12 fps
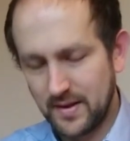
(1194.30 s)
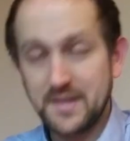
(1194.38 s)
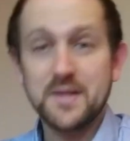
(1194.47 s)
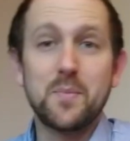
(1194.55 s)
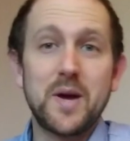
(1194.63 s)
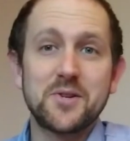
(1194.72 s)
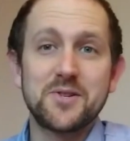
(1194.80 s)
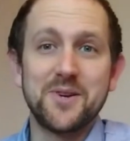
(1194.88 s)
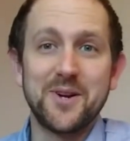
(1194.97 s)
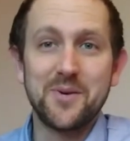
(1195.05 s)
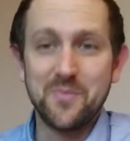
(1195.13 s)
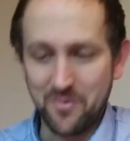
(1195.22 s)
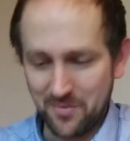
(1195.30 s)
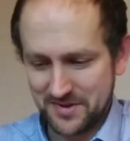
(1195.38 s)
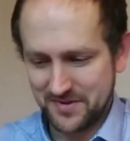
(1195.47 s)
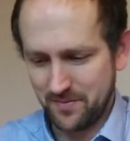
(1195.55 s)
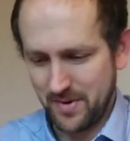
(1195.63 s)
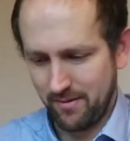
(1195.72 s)
That's the passionate
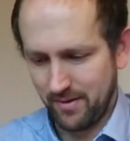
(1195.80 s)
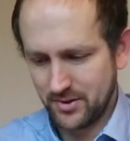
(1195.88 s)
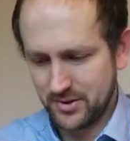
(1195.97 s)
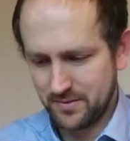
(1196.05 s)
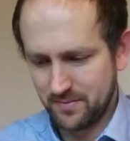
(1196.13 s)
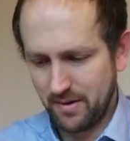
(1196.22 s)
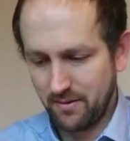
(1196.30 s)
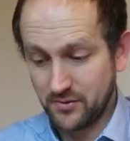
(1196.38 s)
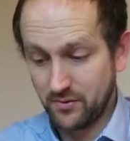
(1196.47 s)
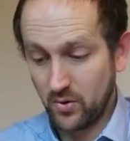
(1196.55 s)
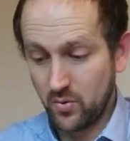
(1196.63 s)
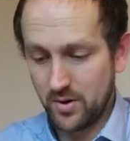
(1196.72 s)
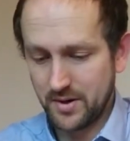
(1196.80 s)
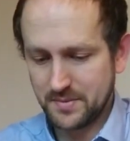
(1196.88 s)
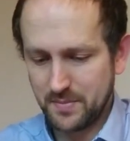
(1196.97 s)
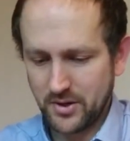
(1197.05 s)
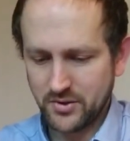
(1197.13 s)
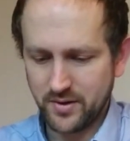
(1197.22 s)
commitment of marriage. Marriage requires
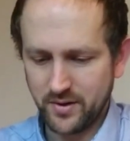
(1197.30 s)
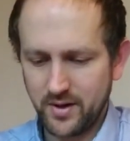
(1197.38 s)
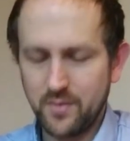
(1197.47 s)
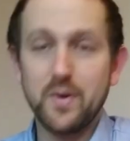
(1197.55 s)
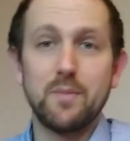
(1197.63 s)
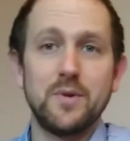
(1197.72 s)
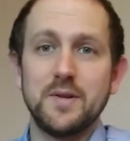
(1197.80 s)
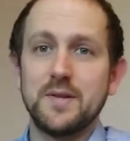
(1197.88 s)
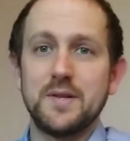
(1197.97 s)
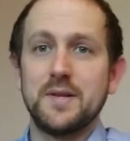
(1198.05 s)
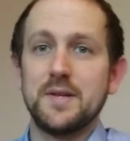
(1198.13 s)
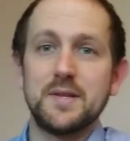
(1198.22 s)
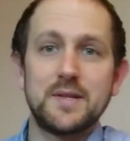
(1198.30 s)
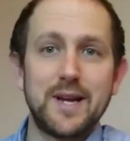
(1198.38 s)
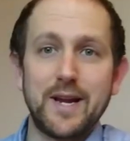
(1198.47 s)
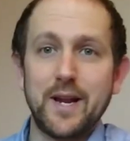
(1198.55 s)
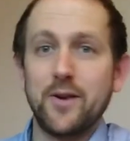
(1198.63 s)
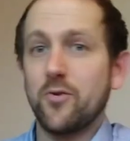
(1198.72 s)
passionate commitment to
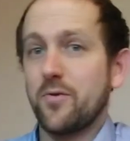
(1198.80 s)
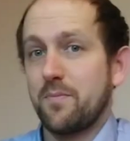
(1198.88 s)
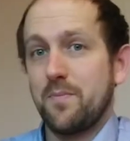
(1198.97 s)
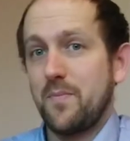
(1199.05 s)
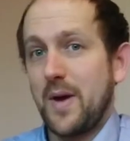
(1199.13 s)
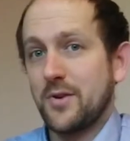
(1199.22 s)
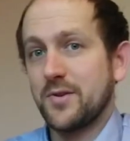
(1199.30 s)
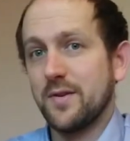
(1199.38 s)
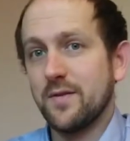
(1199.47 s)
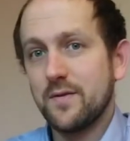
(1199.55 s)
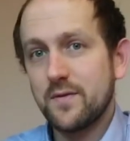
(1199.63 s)
sustain it, not passionate